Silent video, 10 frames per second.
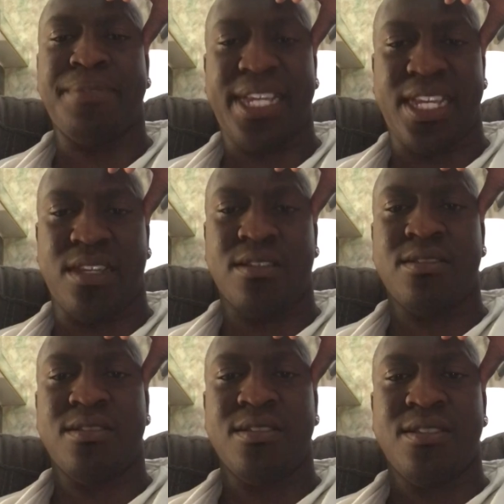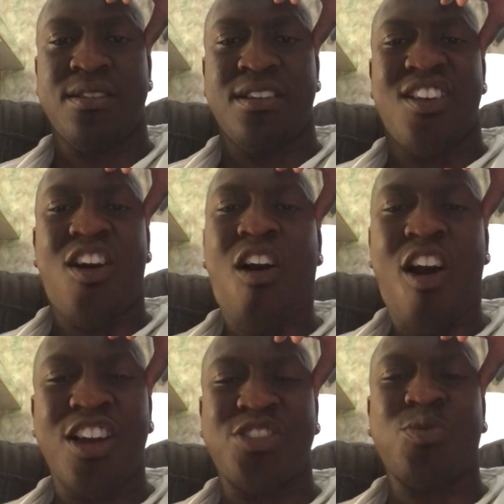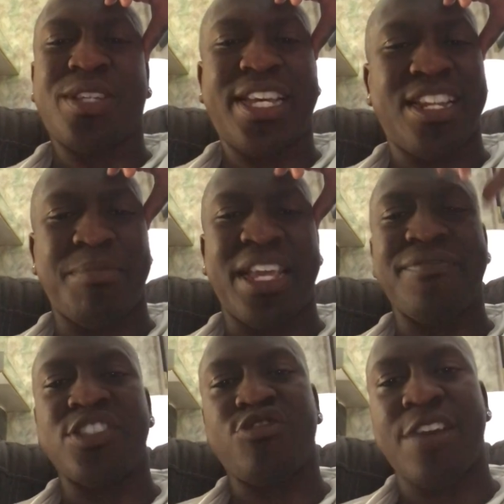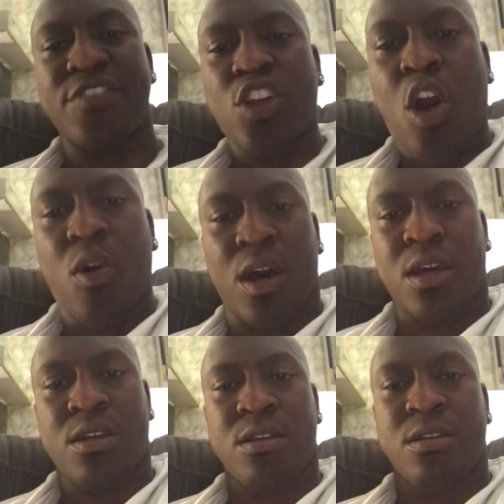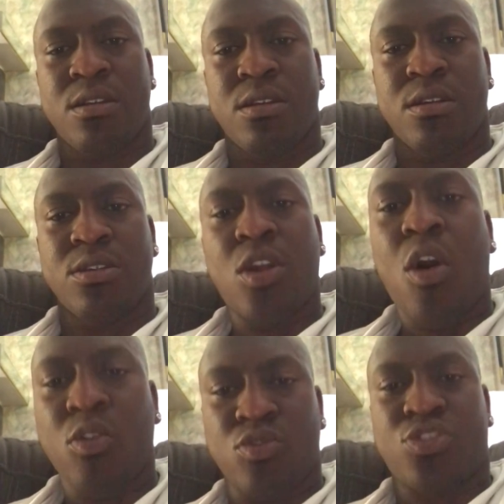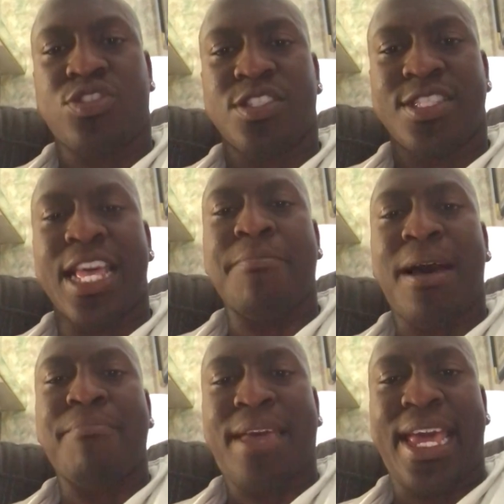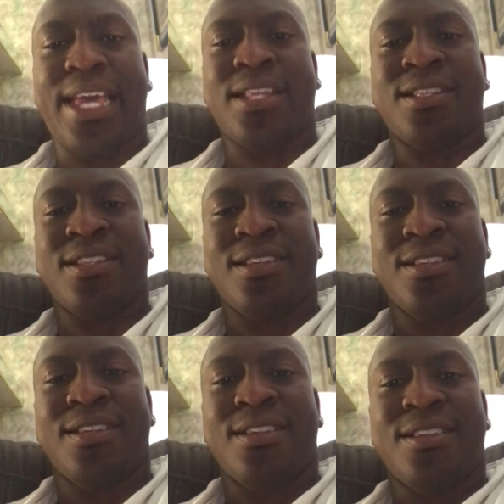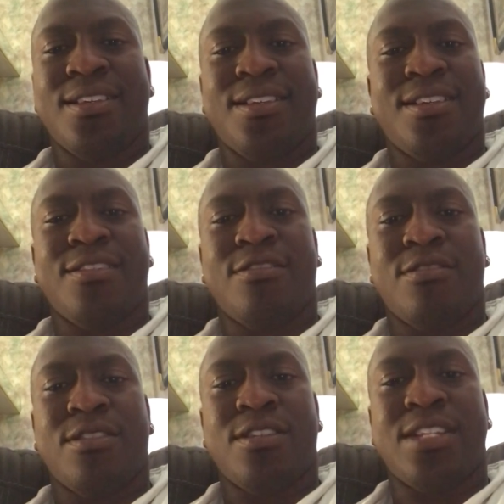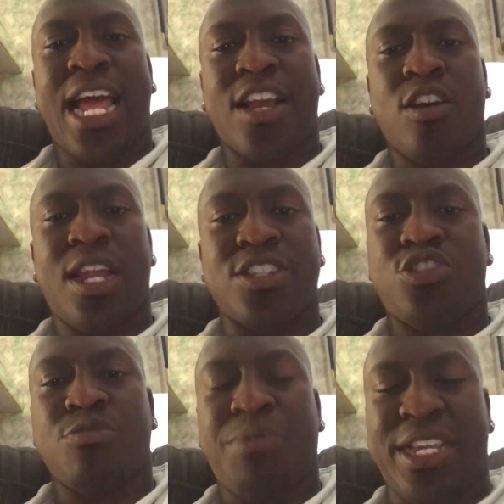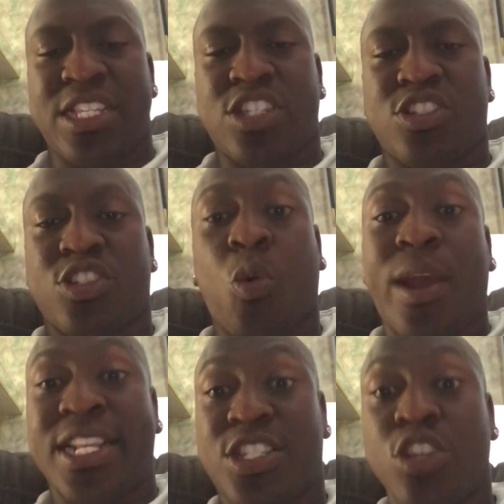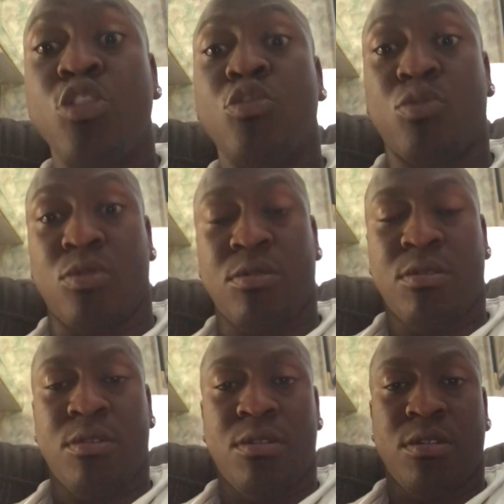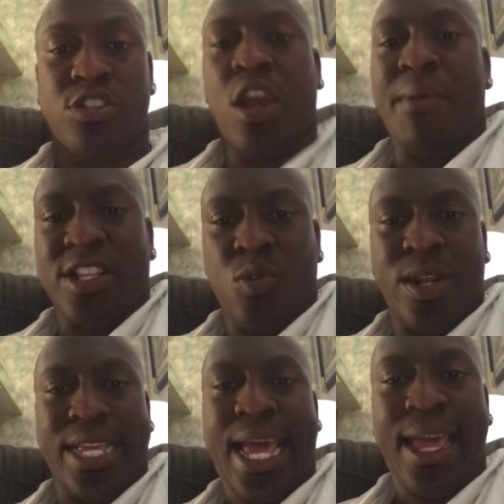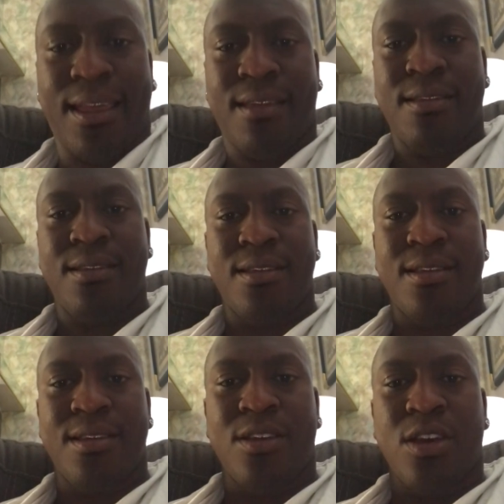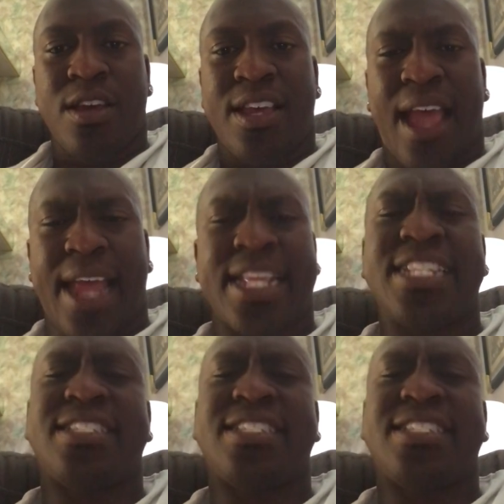be? Are you kidding me? Even Trevor Noah knows that my man Nainggolan should be in the 22. Talk about 28. And he